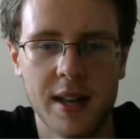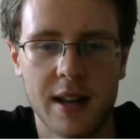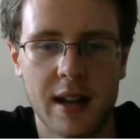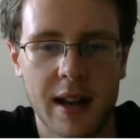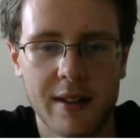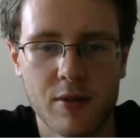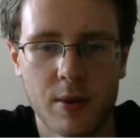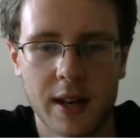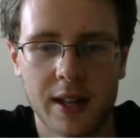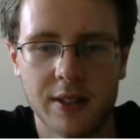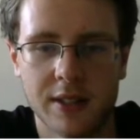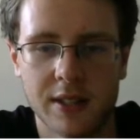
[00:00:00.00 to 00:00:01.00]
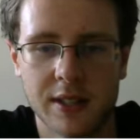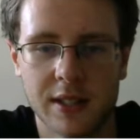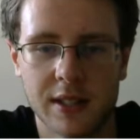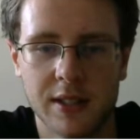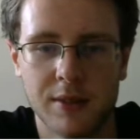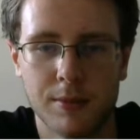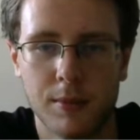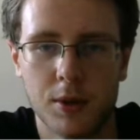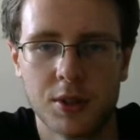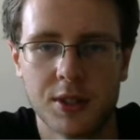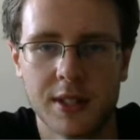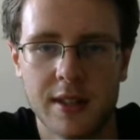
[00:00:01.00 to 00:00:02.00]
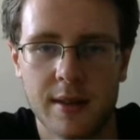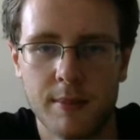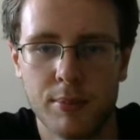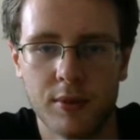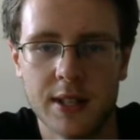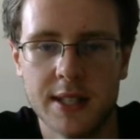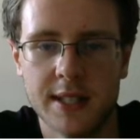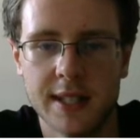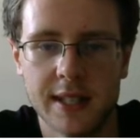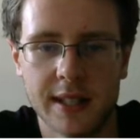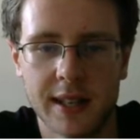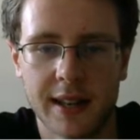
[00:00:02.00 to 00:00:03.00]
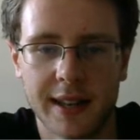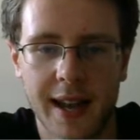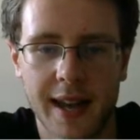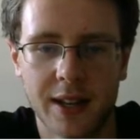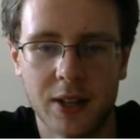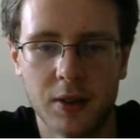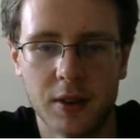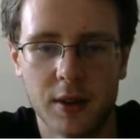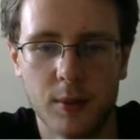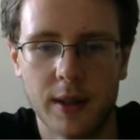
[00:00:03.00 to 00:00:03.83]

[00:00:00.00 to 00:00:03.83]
Everyone else is mostly in the breezy category,